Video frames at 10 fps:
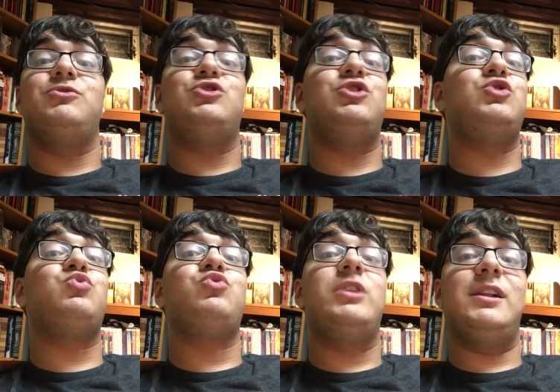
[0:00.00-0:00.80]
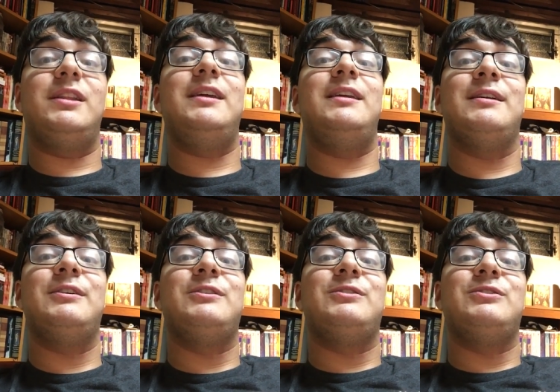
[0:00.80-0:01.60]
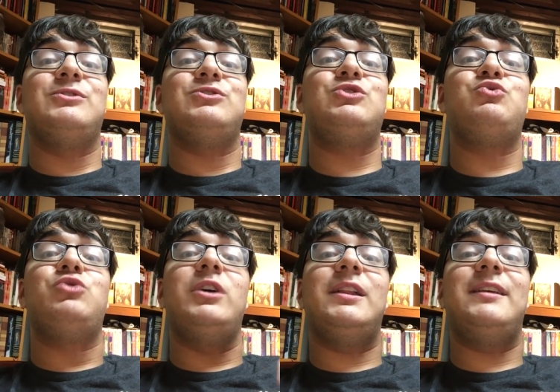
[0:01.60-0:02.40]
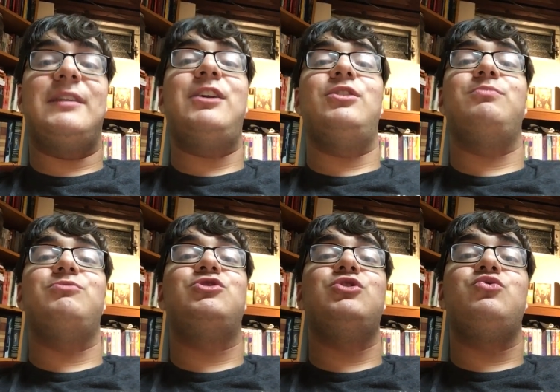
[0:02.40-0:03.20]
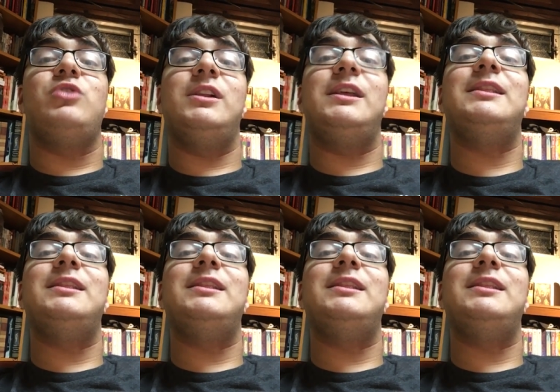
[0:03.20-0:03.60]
Just really, just really set, just really